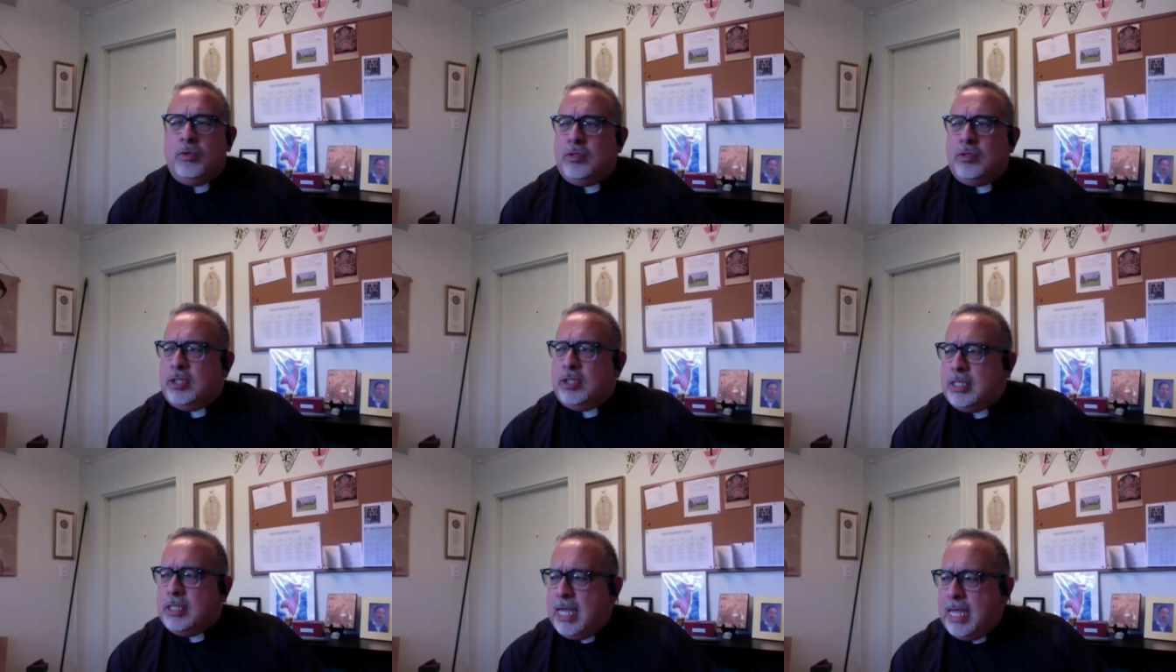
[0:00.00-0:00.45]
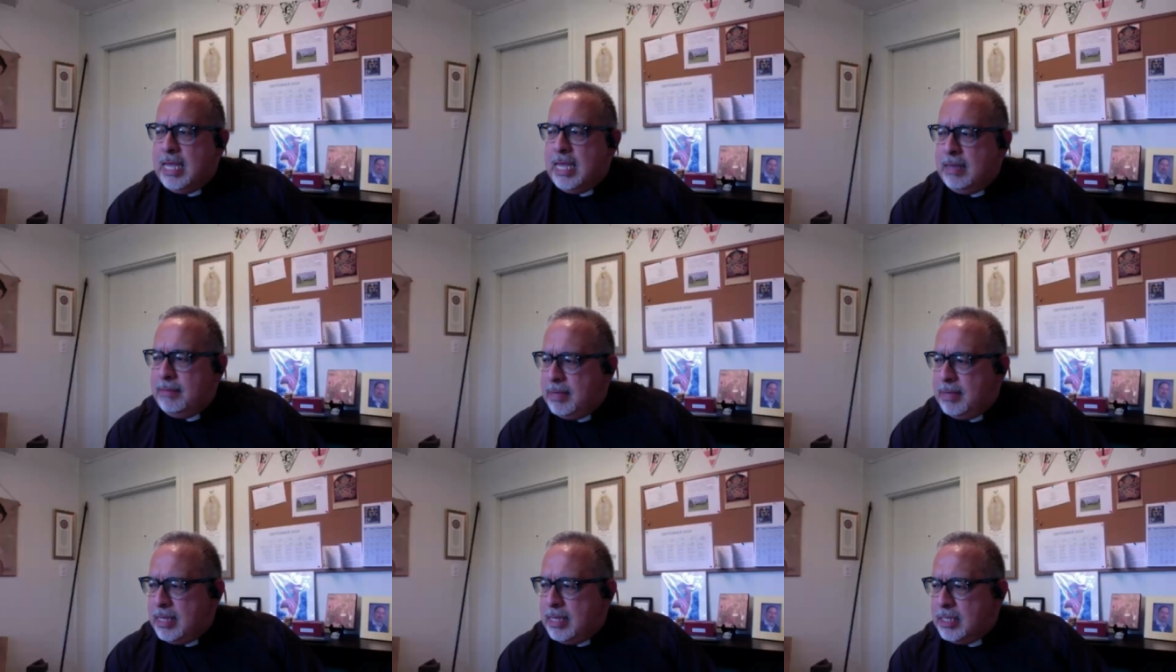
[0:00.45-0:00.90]
whose
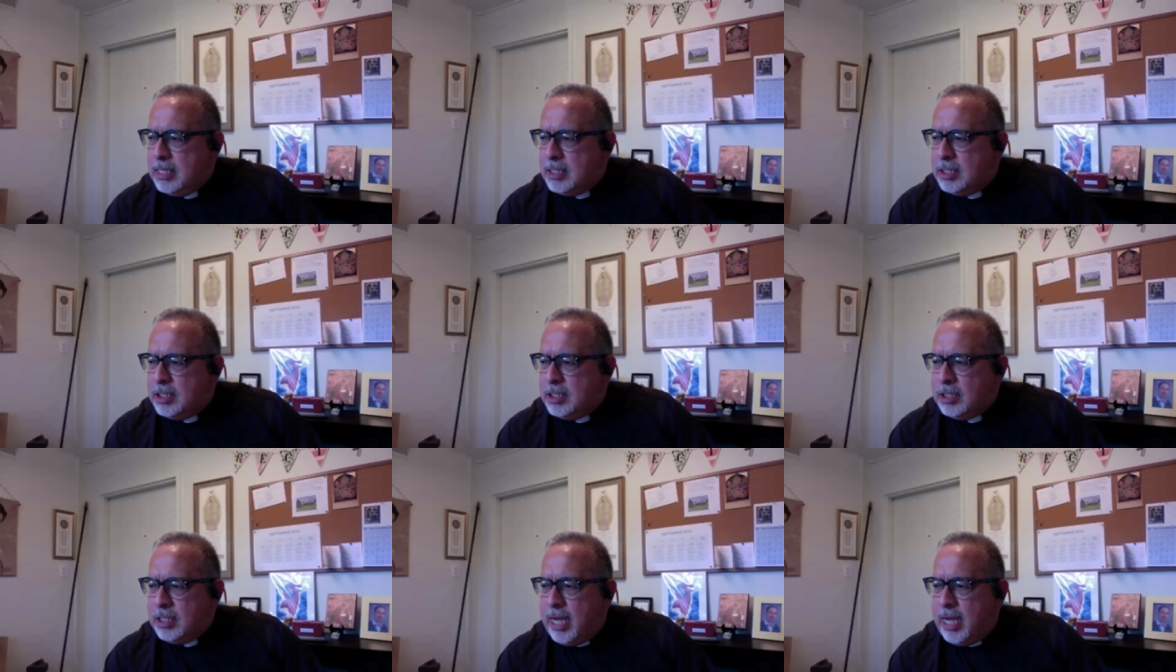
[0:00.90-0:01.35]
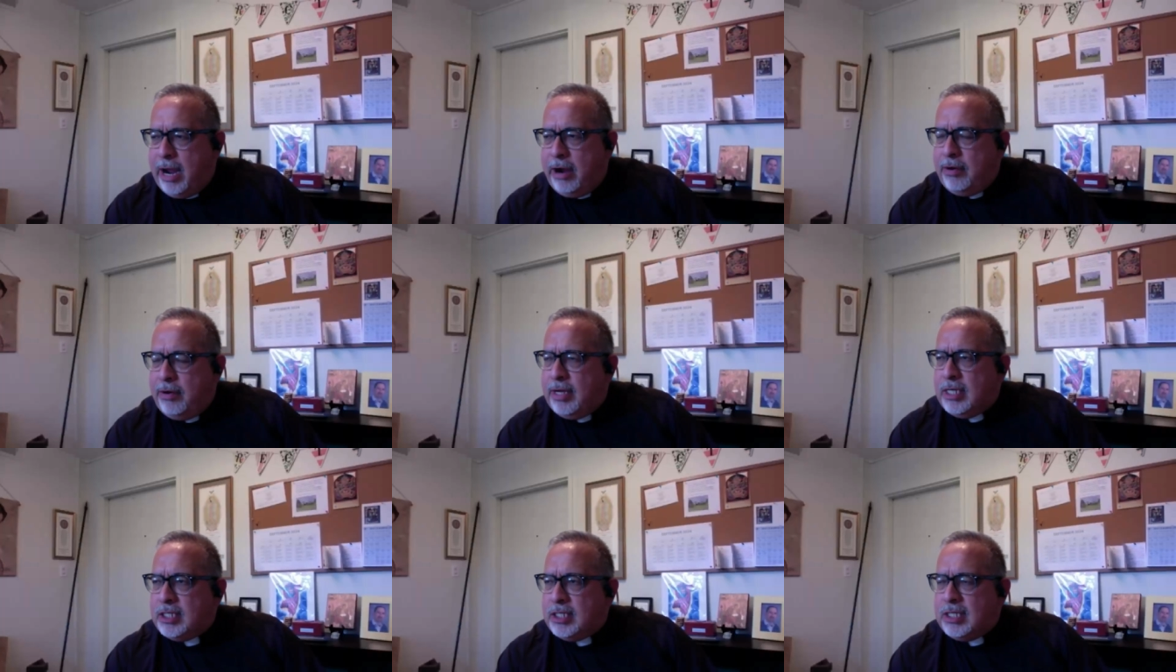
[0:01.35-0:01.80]
name is
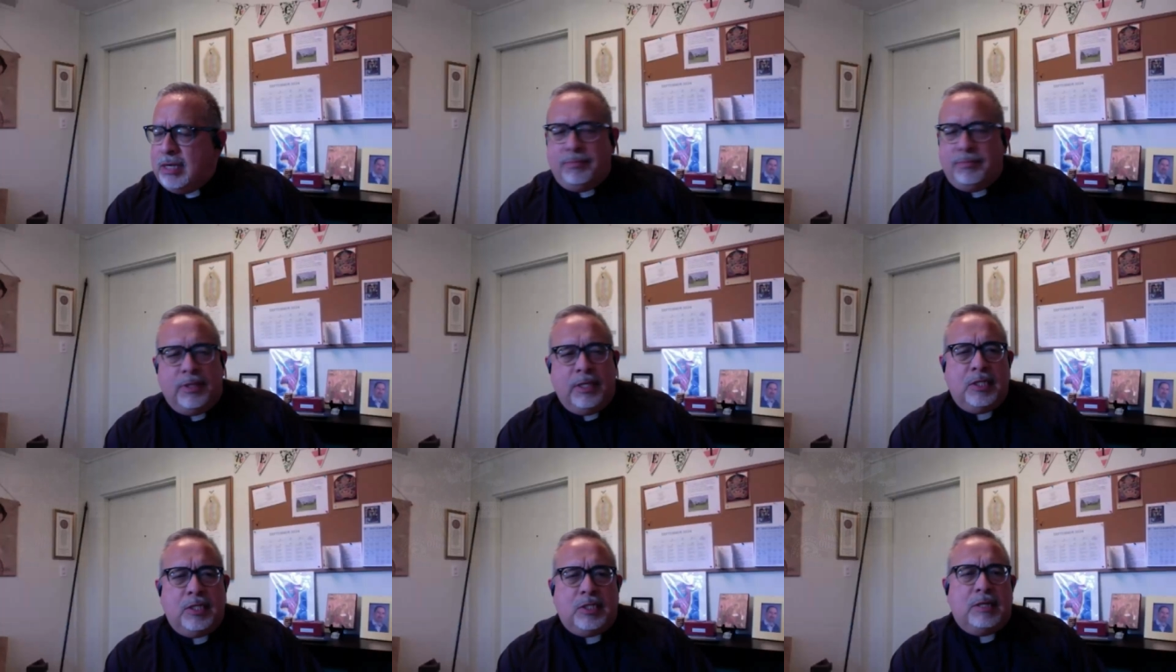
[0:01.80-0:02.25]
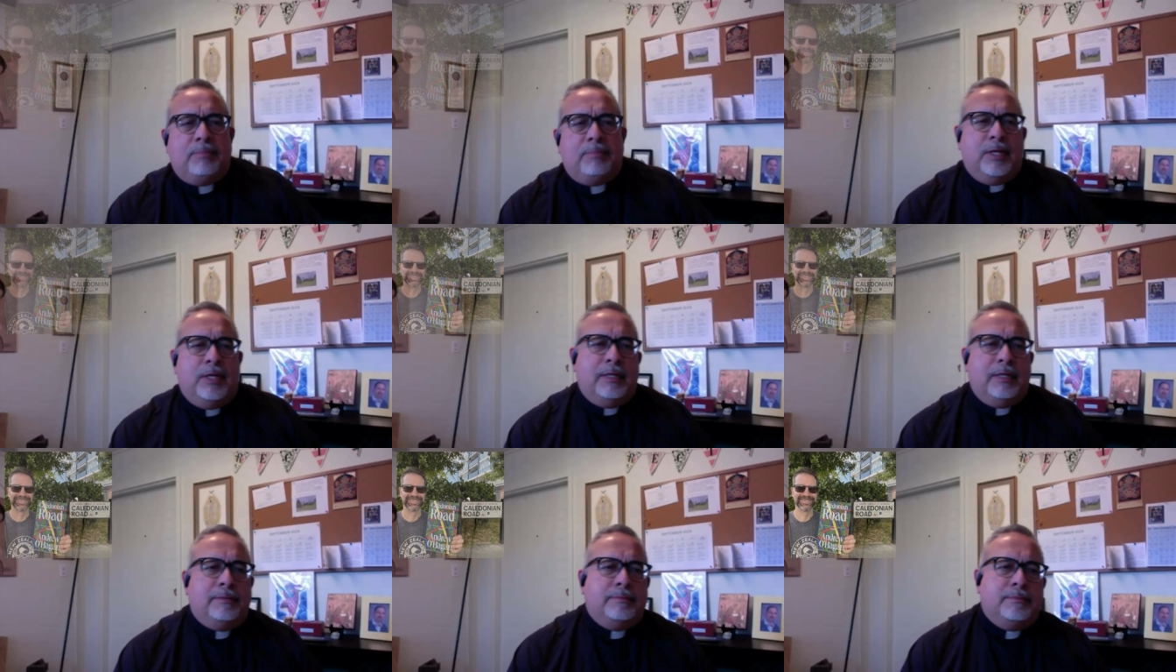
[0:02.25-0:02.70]
Eric something
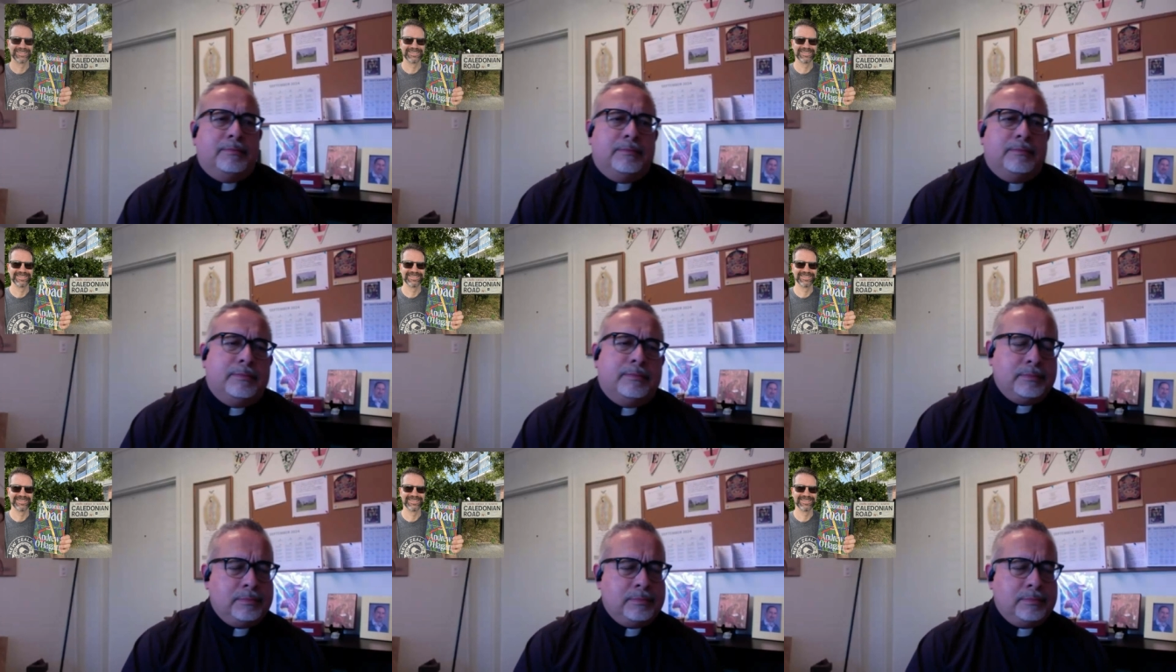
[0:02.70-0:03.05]
something.